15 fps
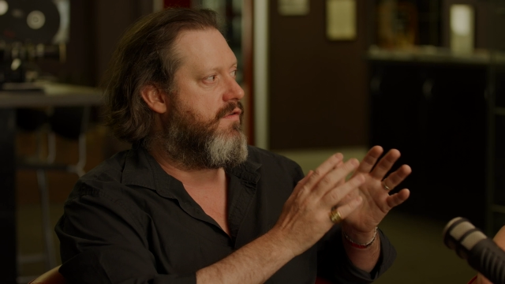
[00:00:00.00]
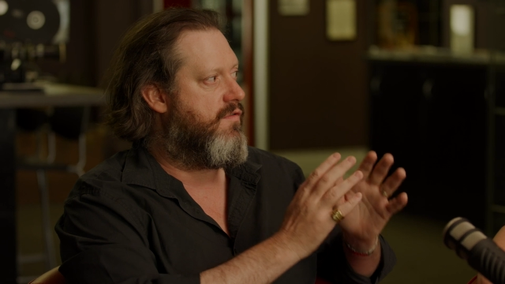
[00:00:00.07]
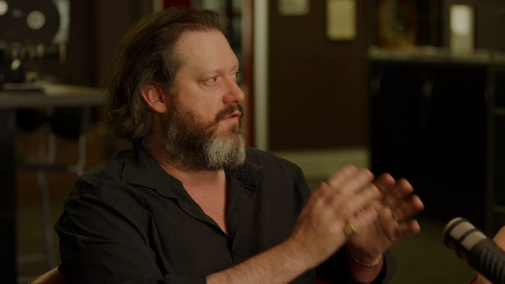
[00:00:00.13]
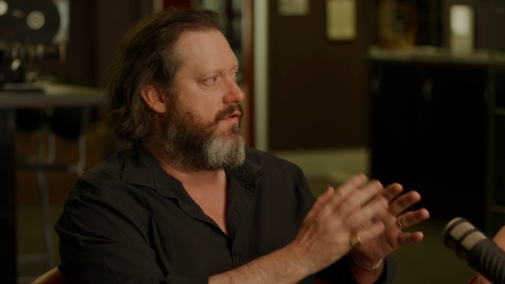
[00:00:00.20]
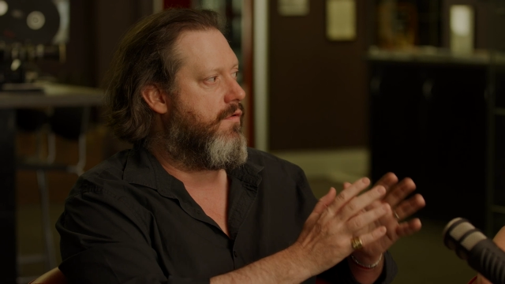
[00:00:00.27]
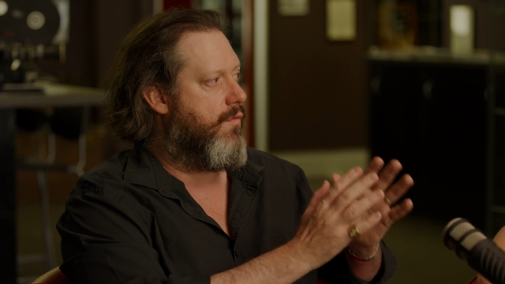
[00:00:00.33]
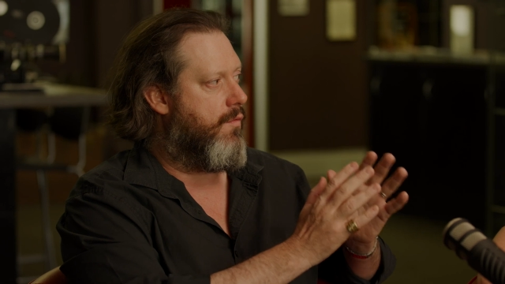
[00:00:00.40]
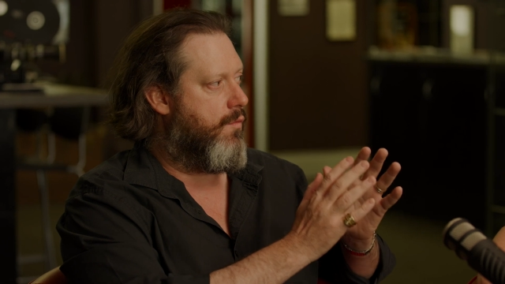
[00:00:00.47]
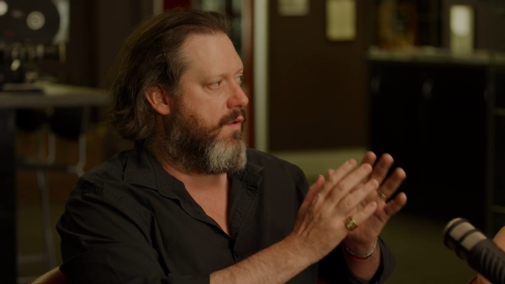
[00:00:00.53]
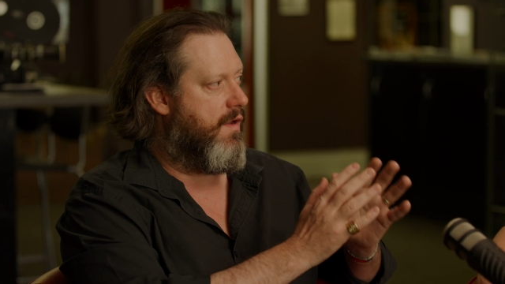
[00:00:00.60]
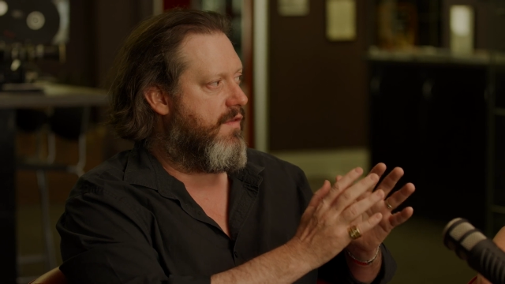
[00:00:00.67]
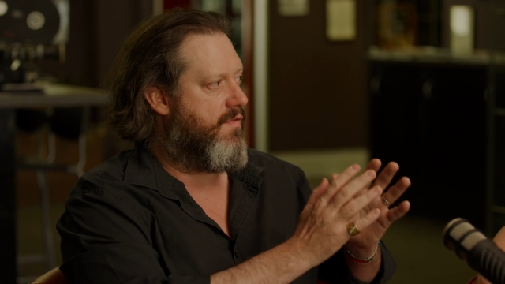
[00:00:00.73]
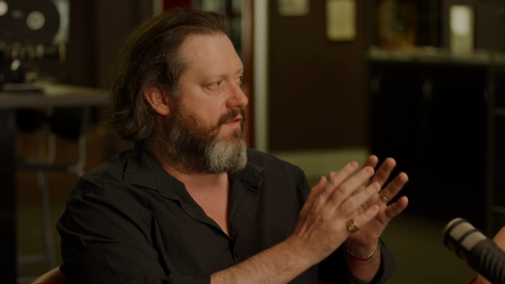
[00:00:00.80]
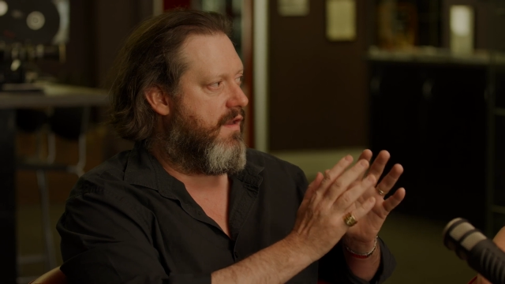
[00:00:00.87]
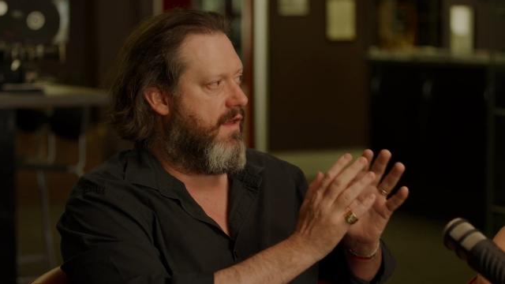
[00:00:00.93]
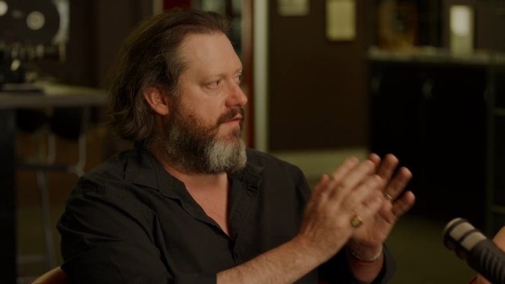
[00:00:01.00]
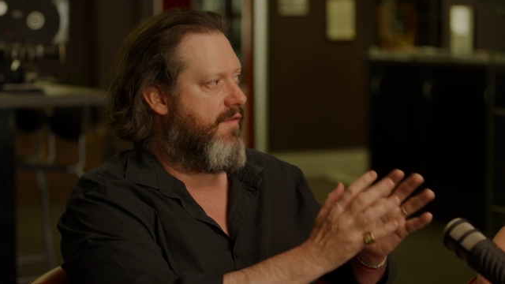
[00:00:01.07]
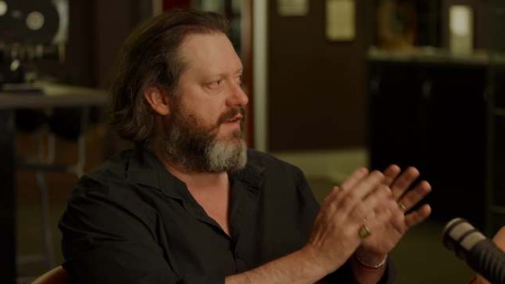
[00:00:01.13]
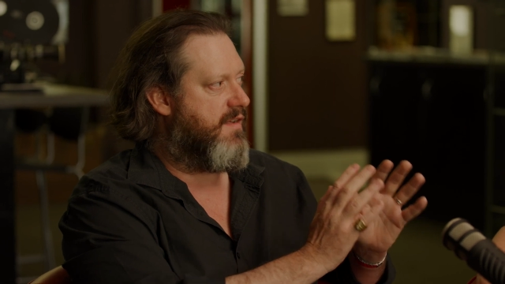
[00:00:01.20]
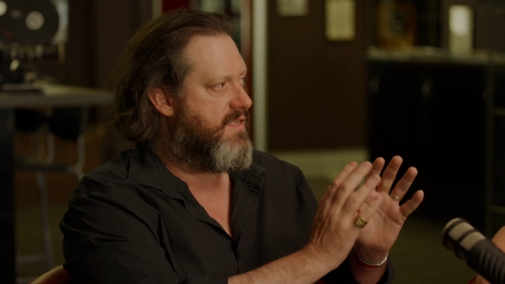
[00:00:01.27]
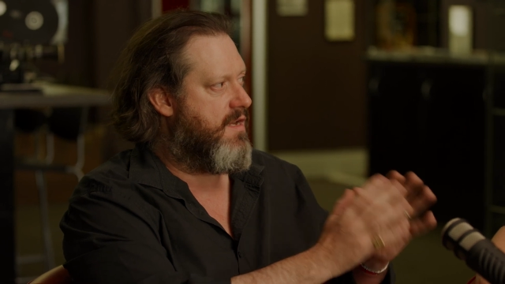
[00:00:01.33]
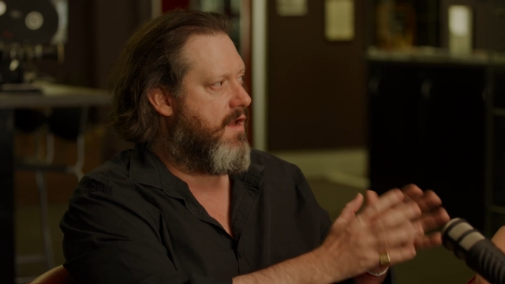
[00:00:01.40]
do with an
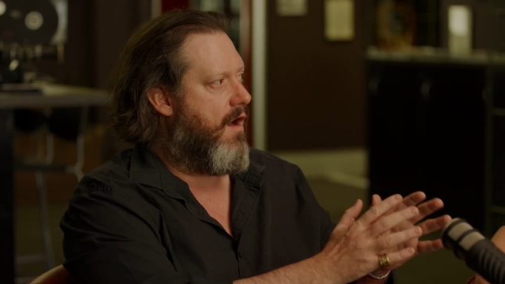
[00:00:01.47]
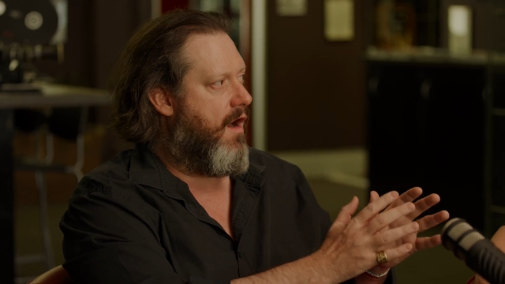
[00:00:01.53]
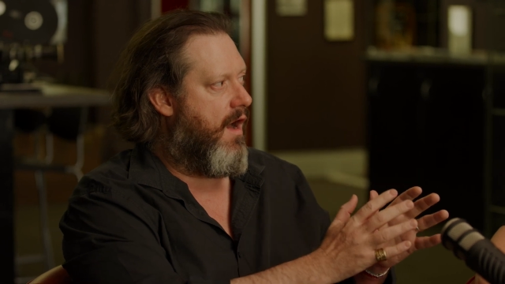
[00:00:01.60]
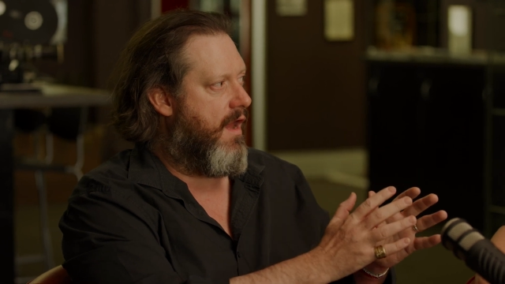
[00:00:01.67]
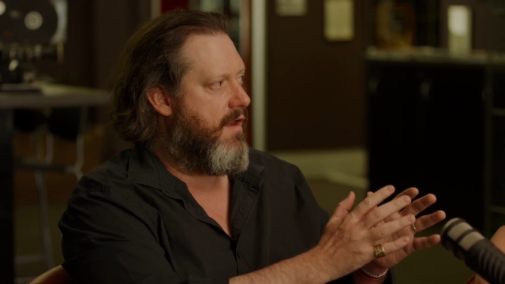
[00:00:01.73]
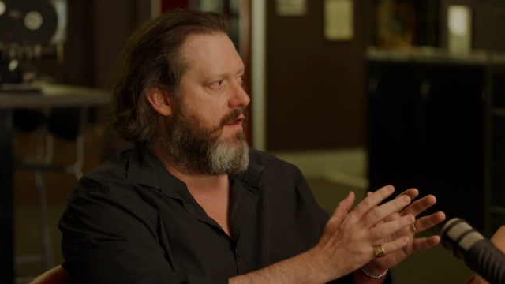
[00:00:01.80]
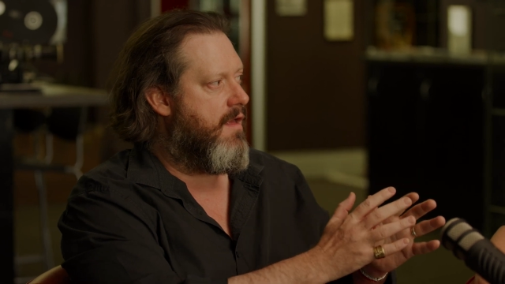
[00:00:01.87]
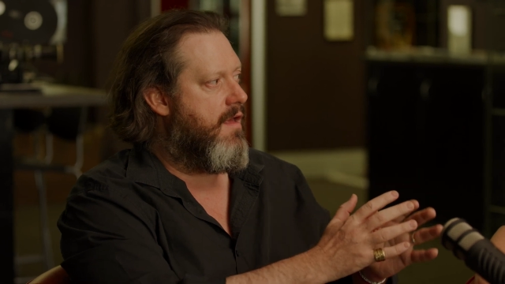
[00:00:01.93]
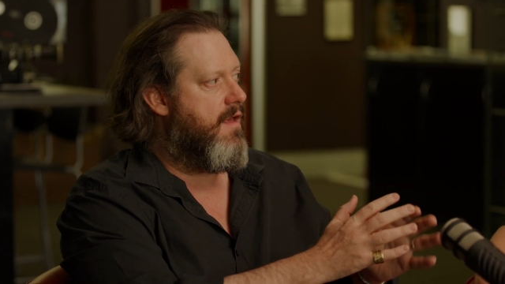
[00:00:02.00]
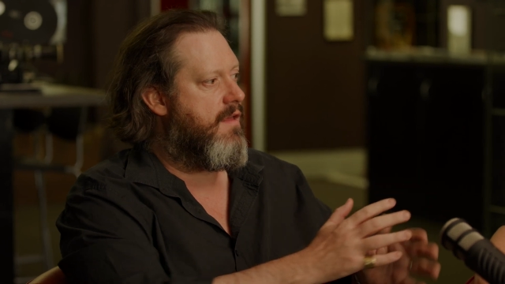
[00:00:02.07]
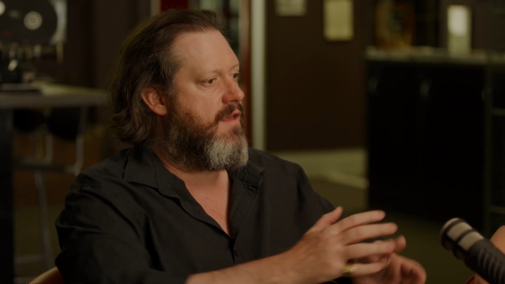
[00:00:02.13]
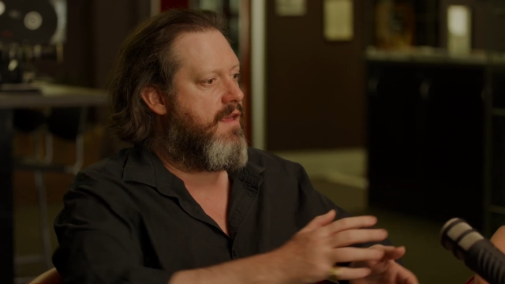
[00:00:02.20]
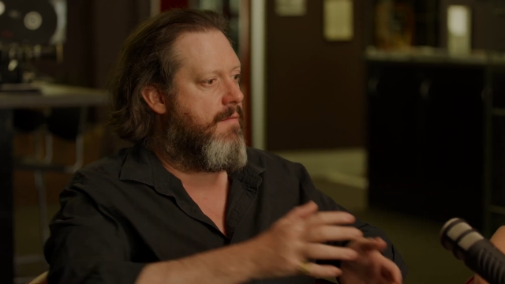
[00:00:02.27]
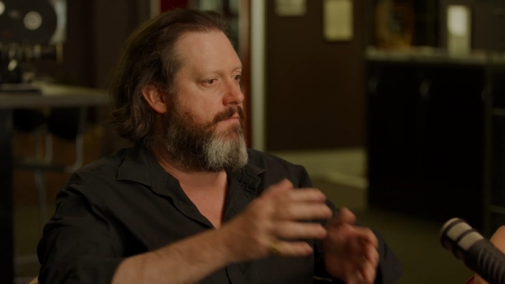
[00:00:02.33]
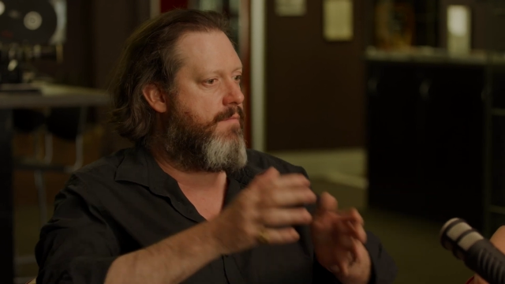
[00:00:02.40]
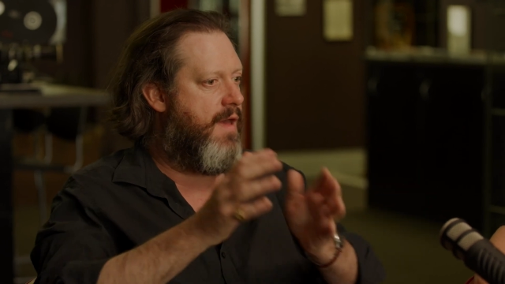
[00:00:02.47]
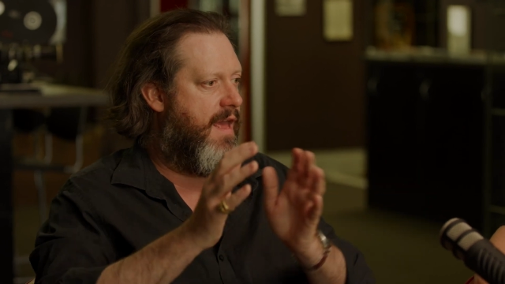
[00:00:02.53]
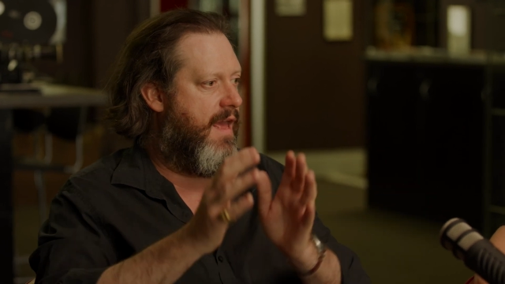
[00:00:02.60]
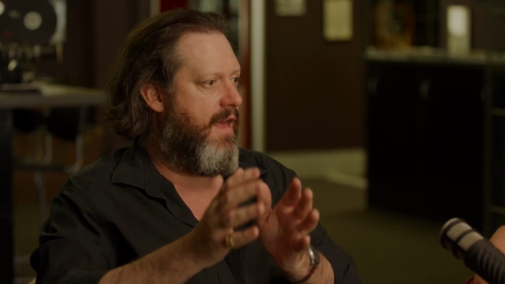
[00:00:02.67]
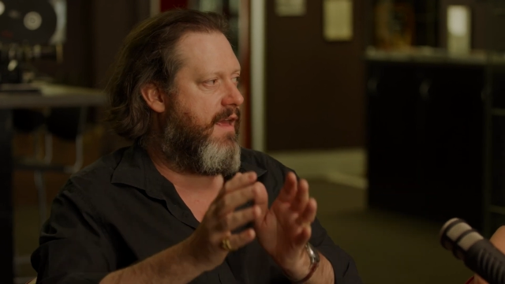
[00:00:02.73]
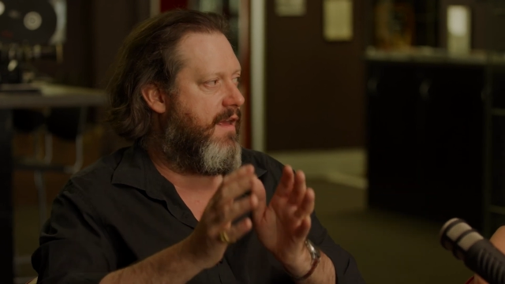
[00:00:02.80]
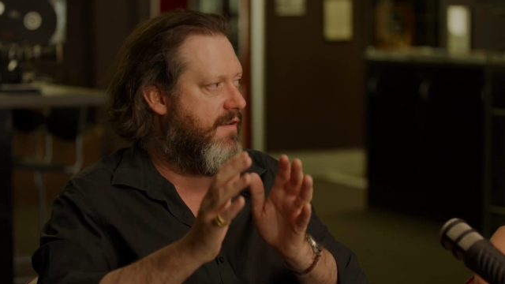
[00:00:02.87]
FX9
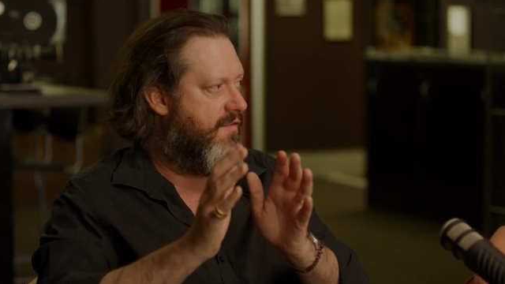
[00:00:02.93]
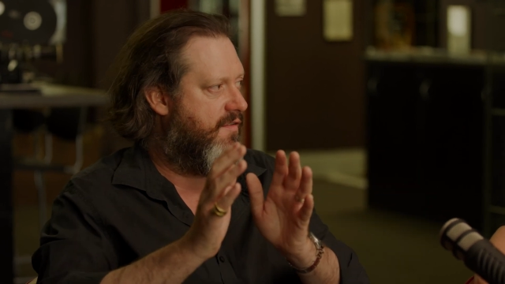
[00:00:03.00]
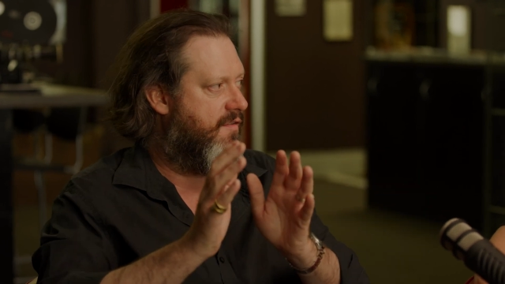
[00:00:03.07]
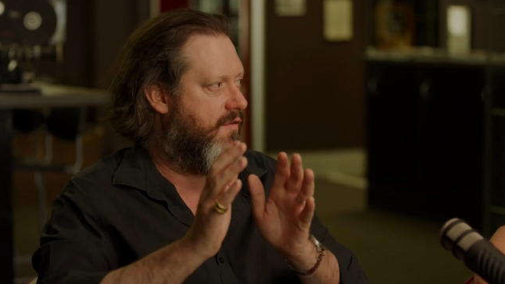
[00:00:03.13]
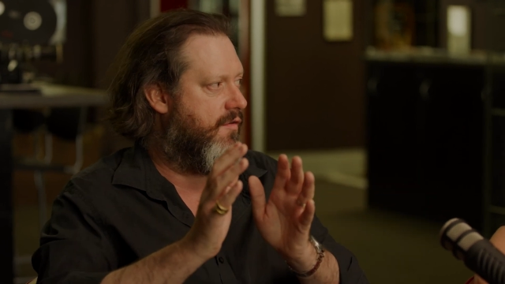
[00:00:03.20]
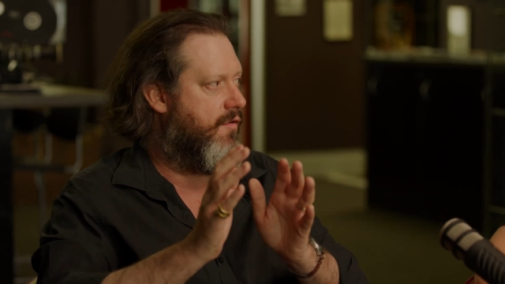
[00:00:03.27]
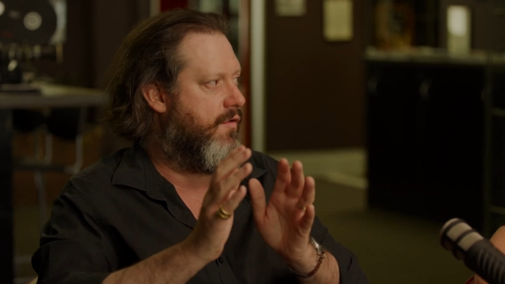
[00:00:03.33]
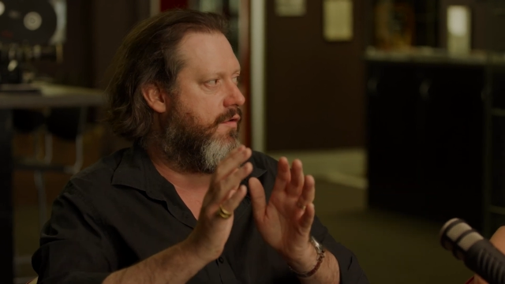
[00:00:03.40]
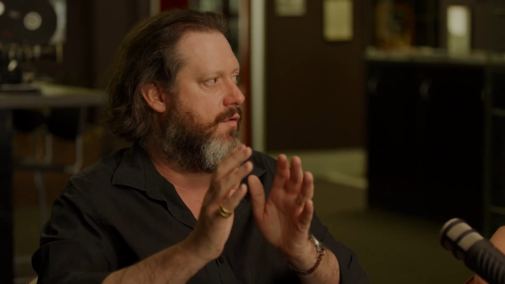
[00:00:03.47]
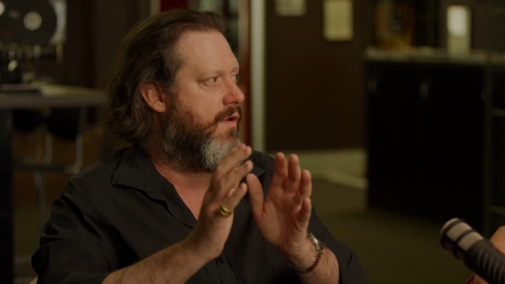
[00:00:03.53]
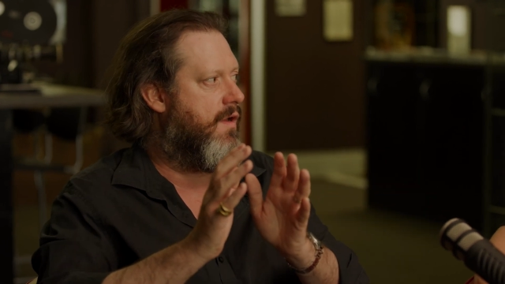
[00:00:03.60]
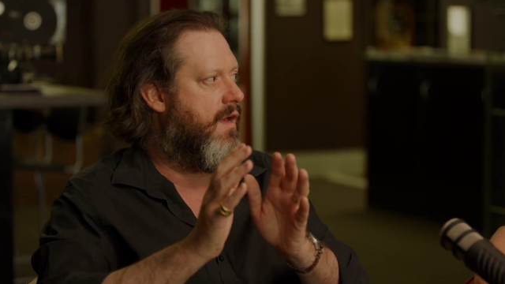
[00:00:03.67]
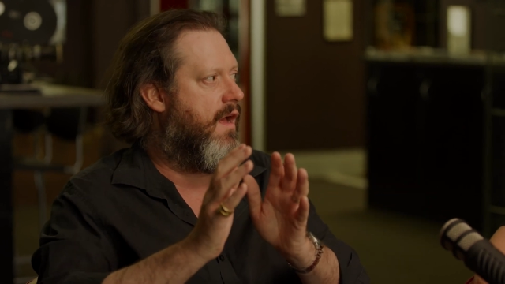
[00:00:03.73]
compared to